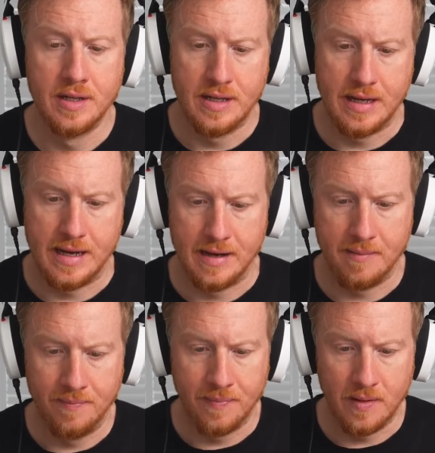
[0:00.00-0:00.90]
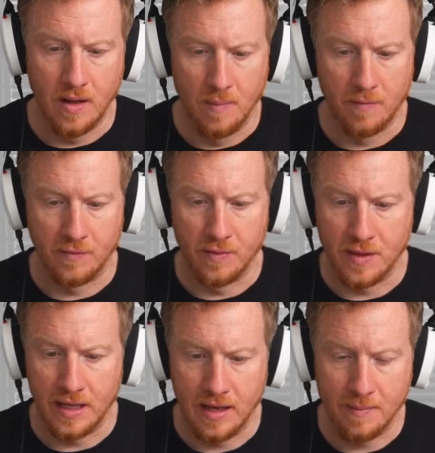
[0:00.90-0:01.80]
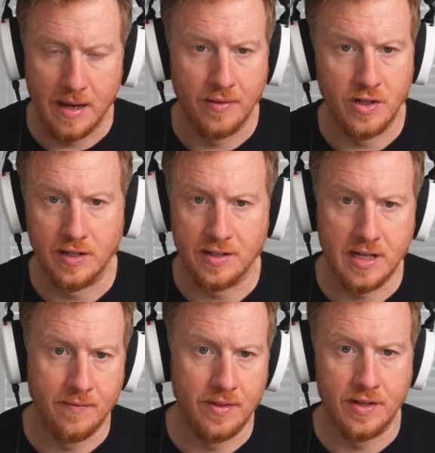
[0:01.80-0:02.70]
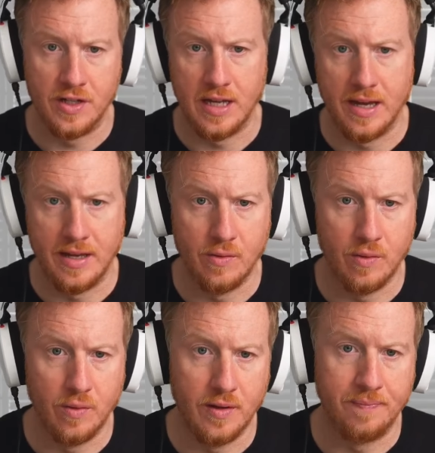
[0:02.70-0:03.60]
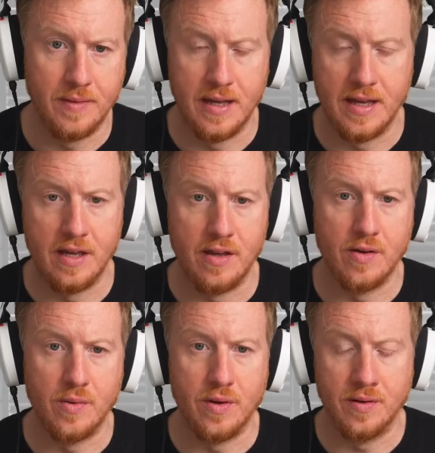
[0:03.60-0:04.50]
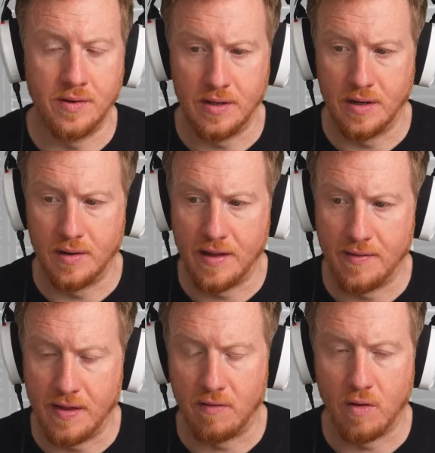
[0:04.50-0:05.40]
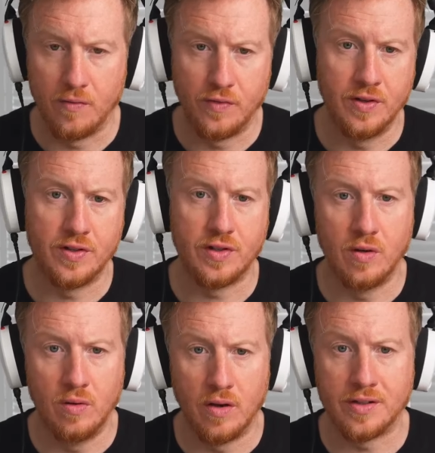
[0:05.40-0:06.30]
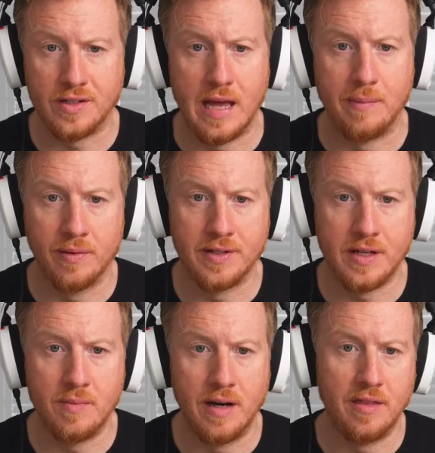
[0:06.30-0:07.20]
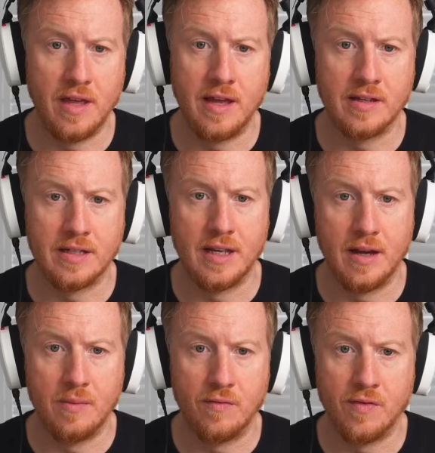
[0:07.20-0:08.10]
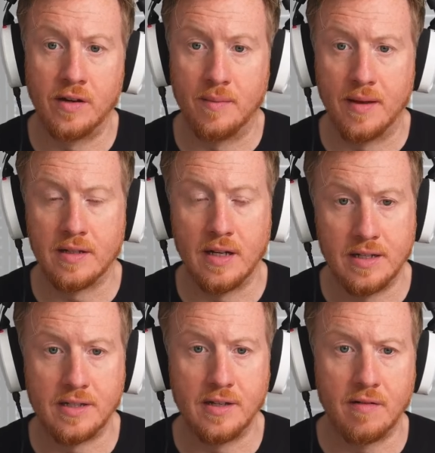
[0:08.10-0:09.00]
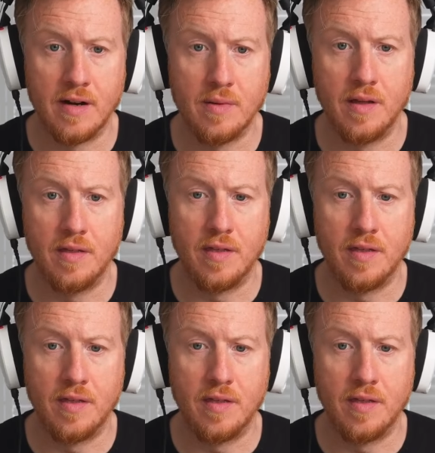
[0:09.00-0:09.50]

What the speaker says: I'm often thinking about the G7, the G8, or the EU, and they're often so lockstep on so many things that I would fundamentally disagree with.